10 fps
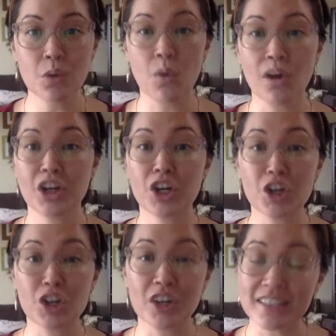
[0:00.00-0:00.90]
or
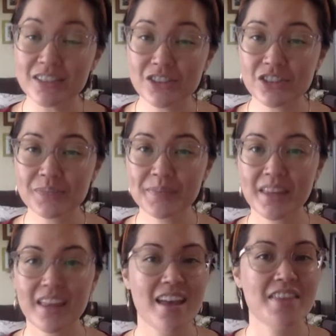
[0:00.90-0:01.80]
COURAGE,
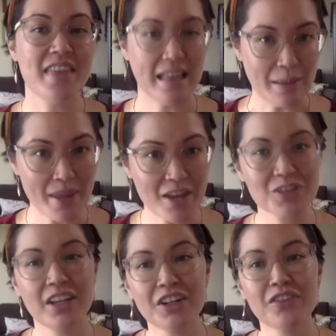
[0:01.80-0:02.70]
the Ella Baker
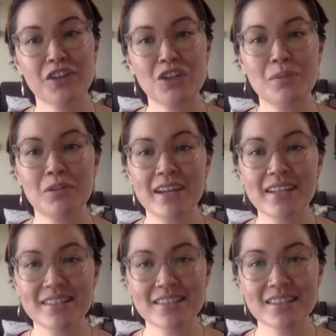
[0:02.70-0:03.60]
Center for Human
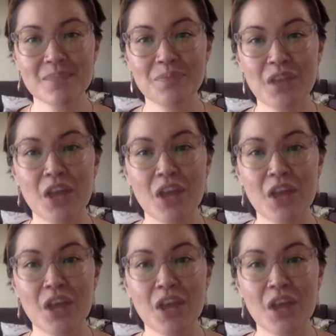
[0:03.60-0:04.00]
Rights,